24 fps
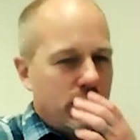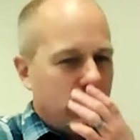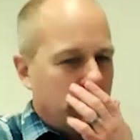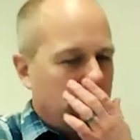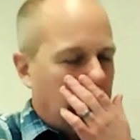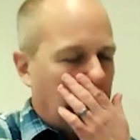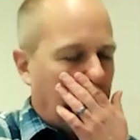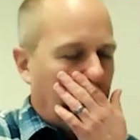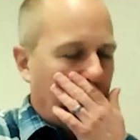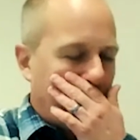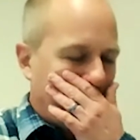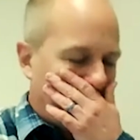
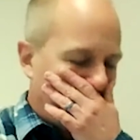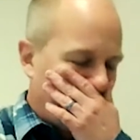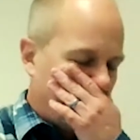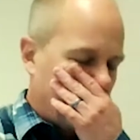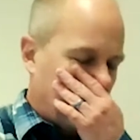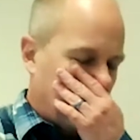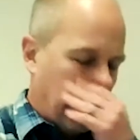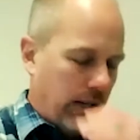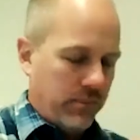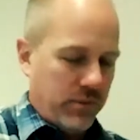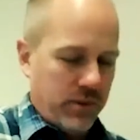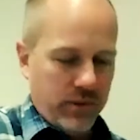Yeah,
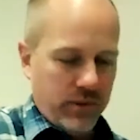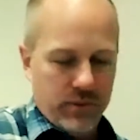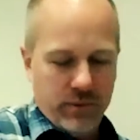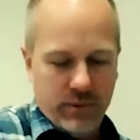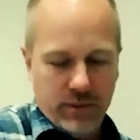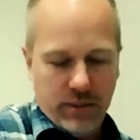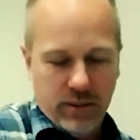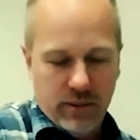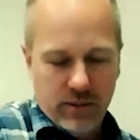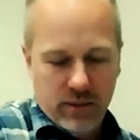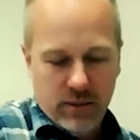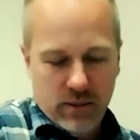
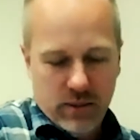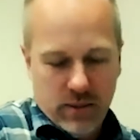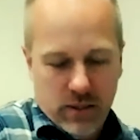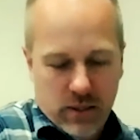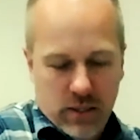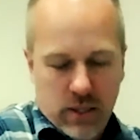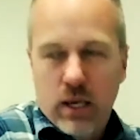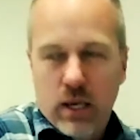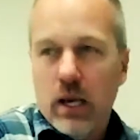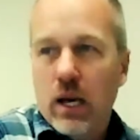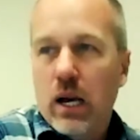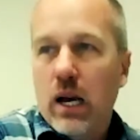absolutely.
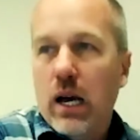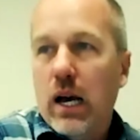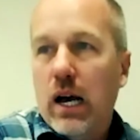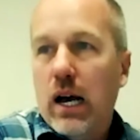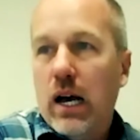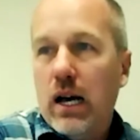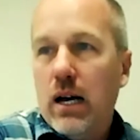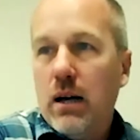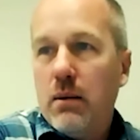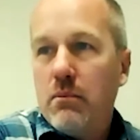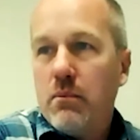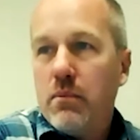
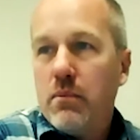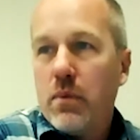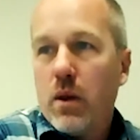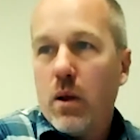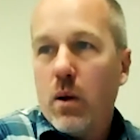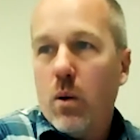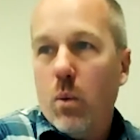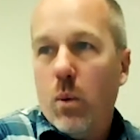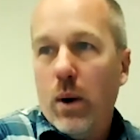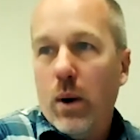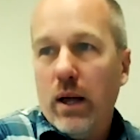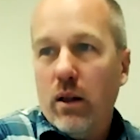
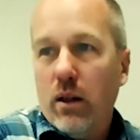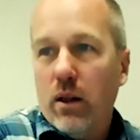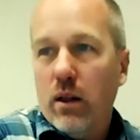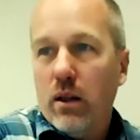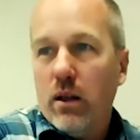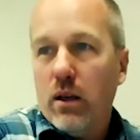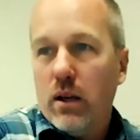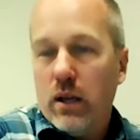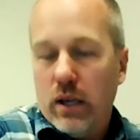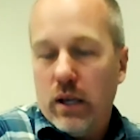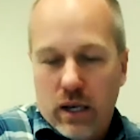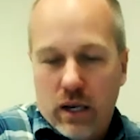Well,
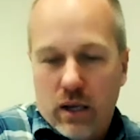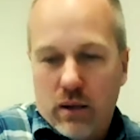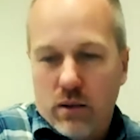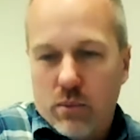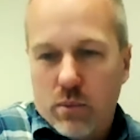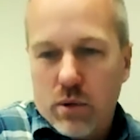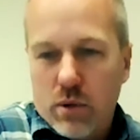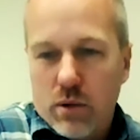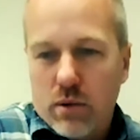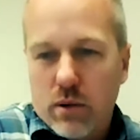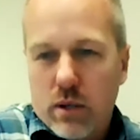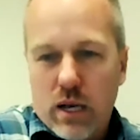
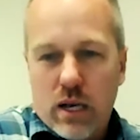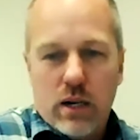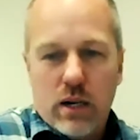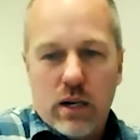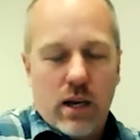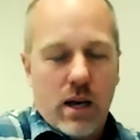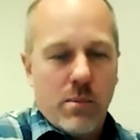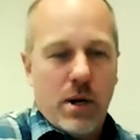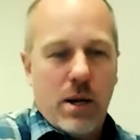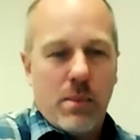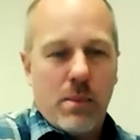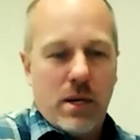we're kind of
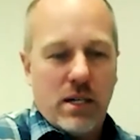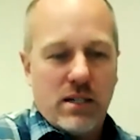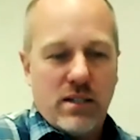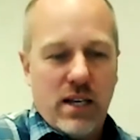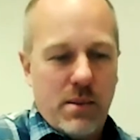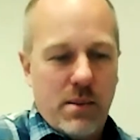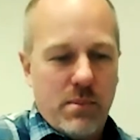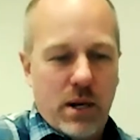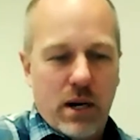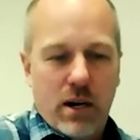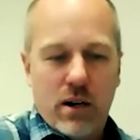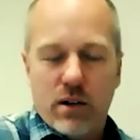coming up on
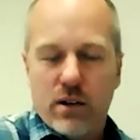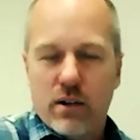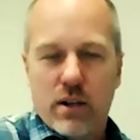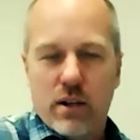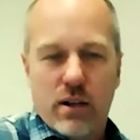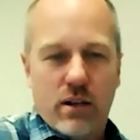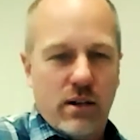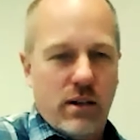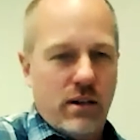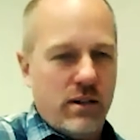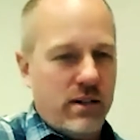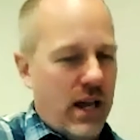time here.
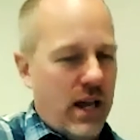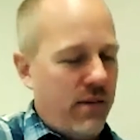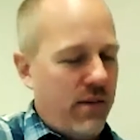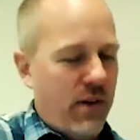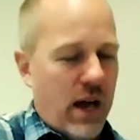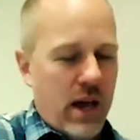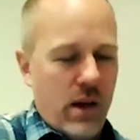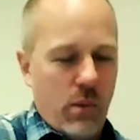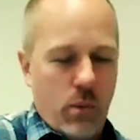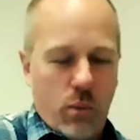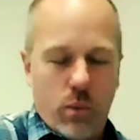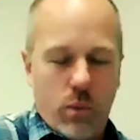Dave,
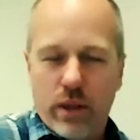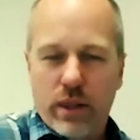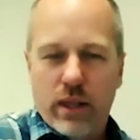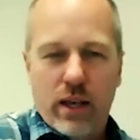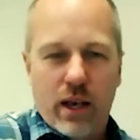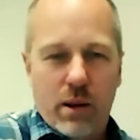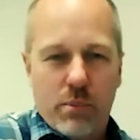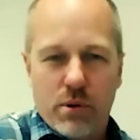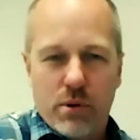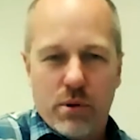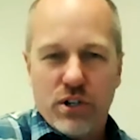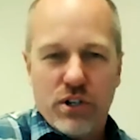I really
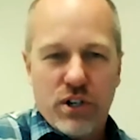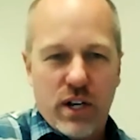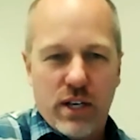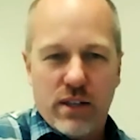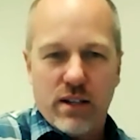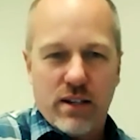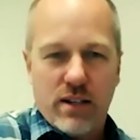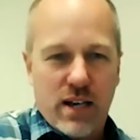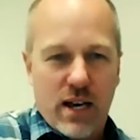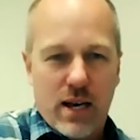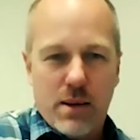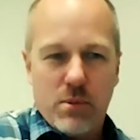appreciate
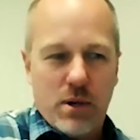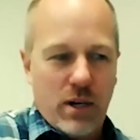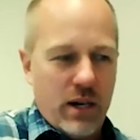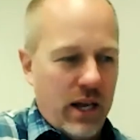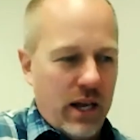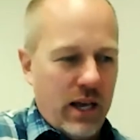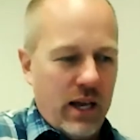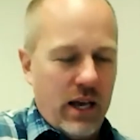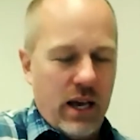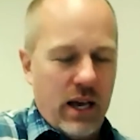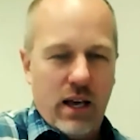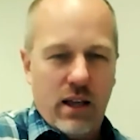the time
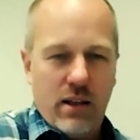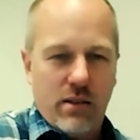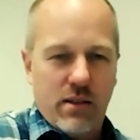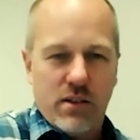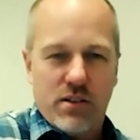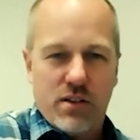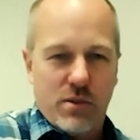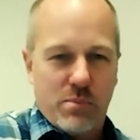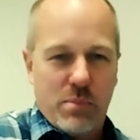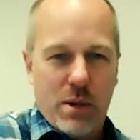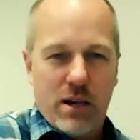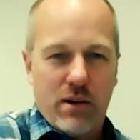today. This
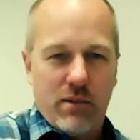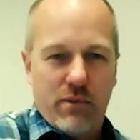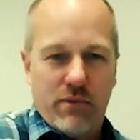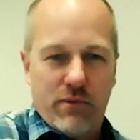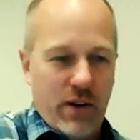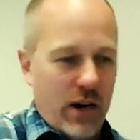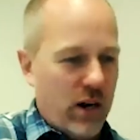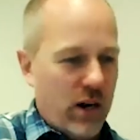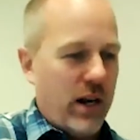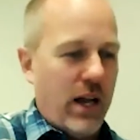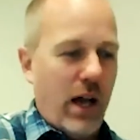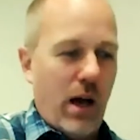has been
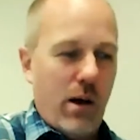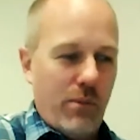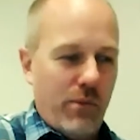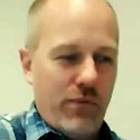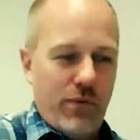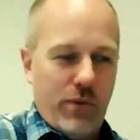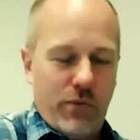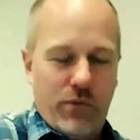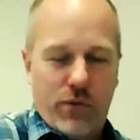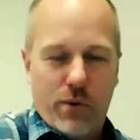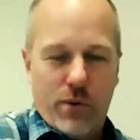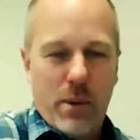very
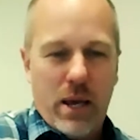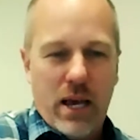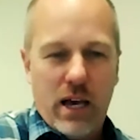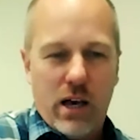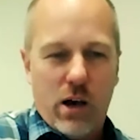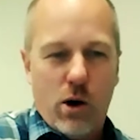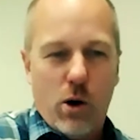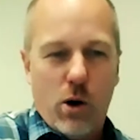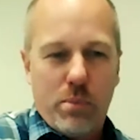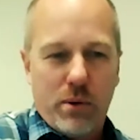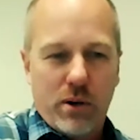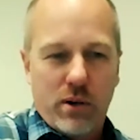helpful for me. I
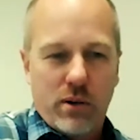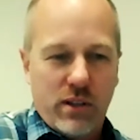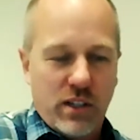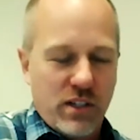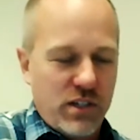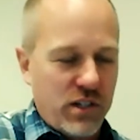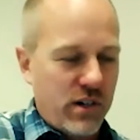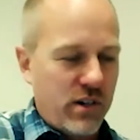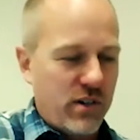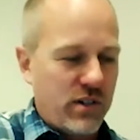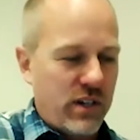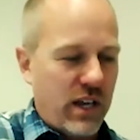hope our
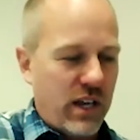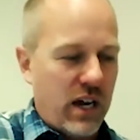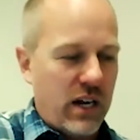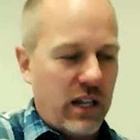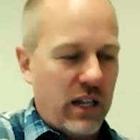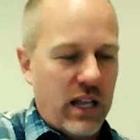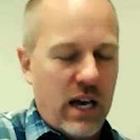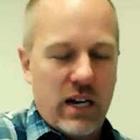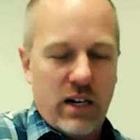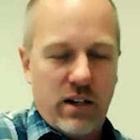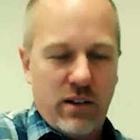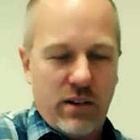listeners got a
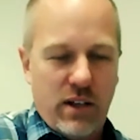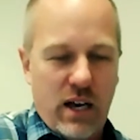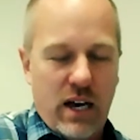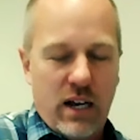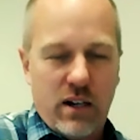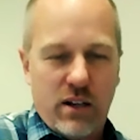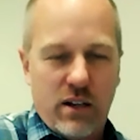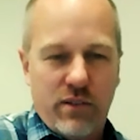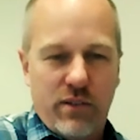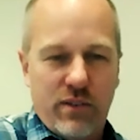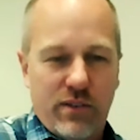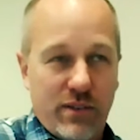lot out
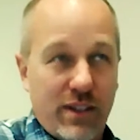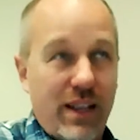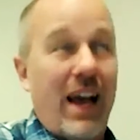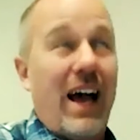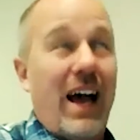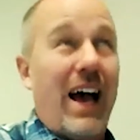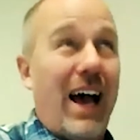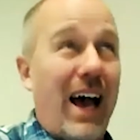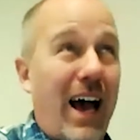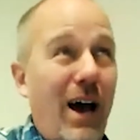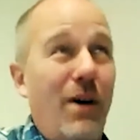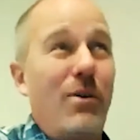
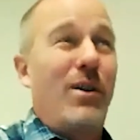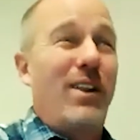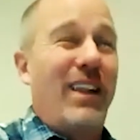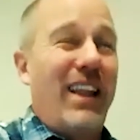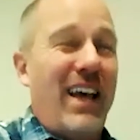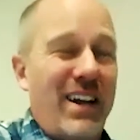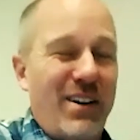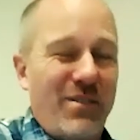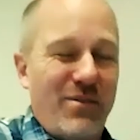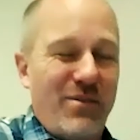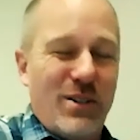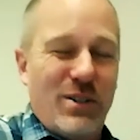
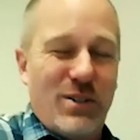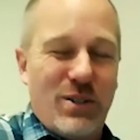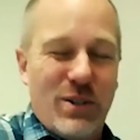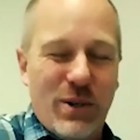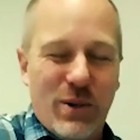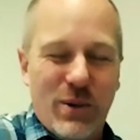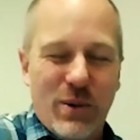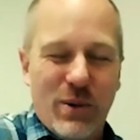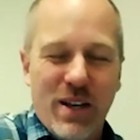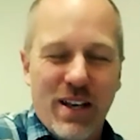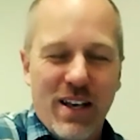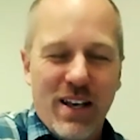of it
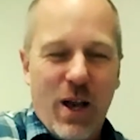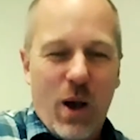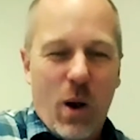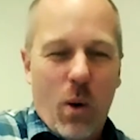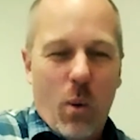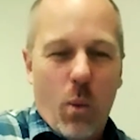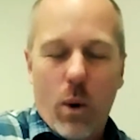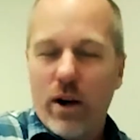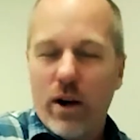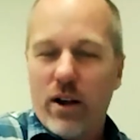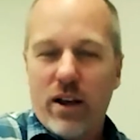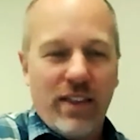too.
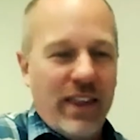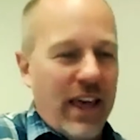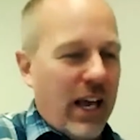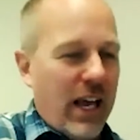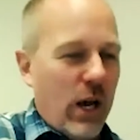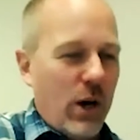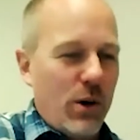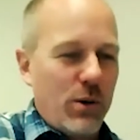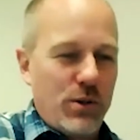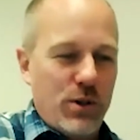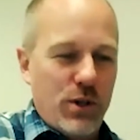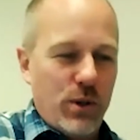Where can they
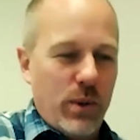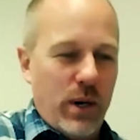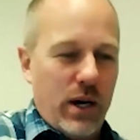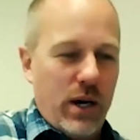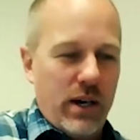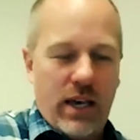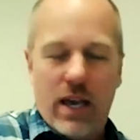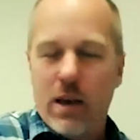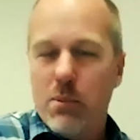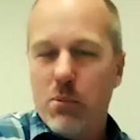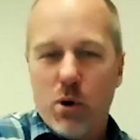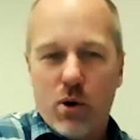go to
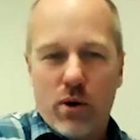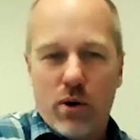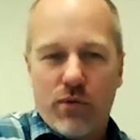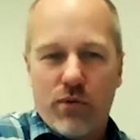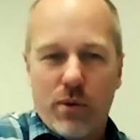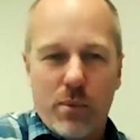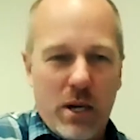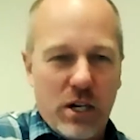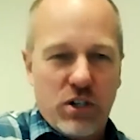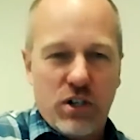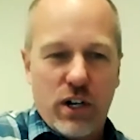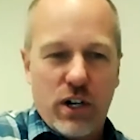get more
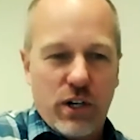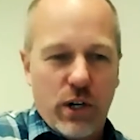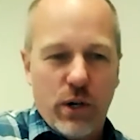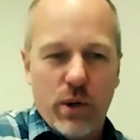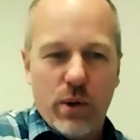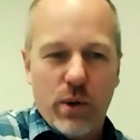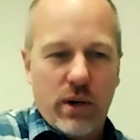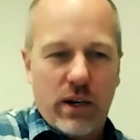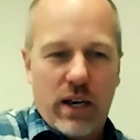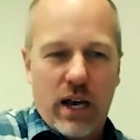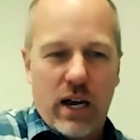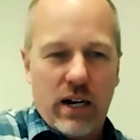information on you
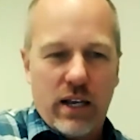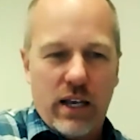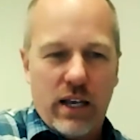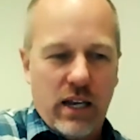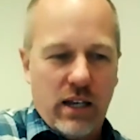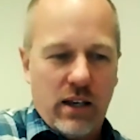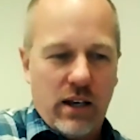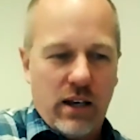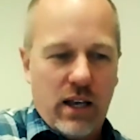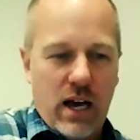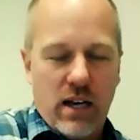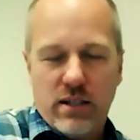or kind of get
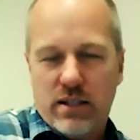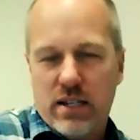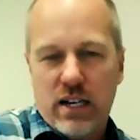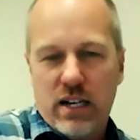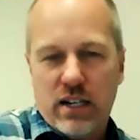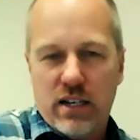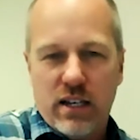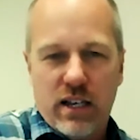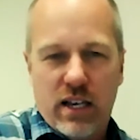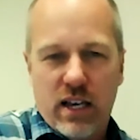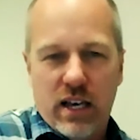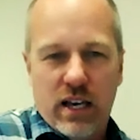in
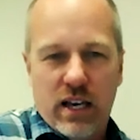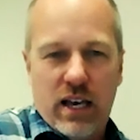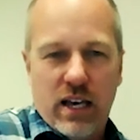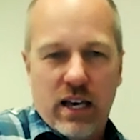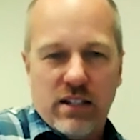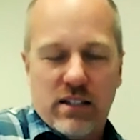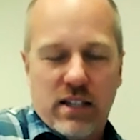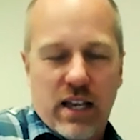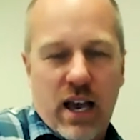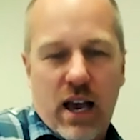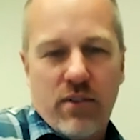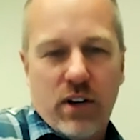contact in
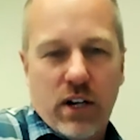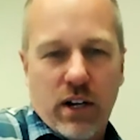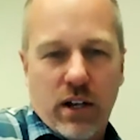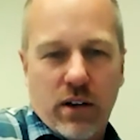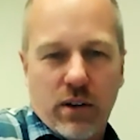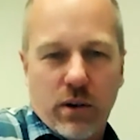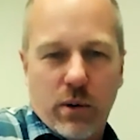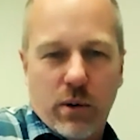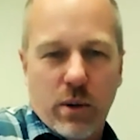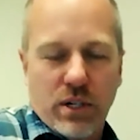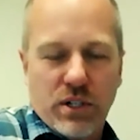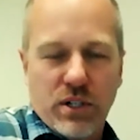case they have any
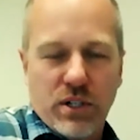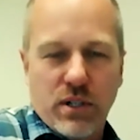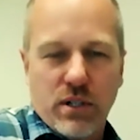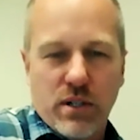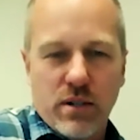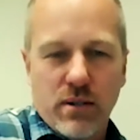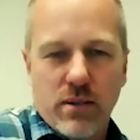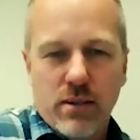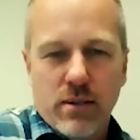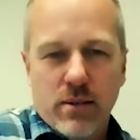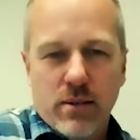other questions?